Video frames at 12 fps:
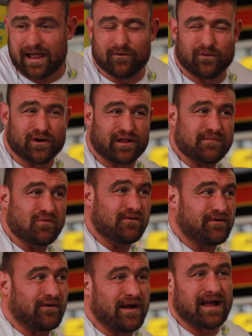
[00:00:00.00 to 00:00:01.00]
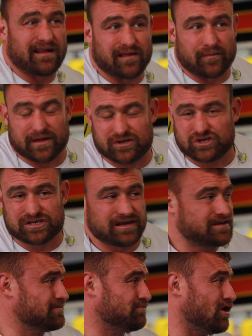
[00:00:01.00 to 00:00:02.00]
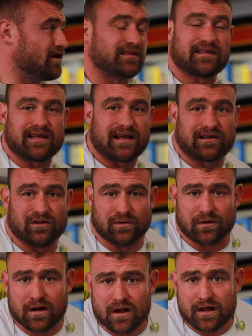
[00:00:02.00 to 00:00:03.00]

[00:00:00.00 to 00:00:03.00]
And really move it around a little bit just to get some blood into that glute.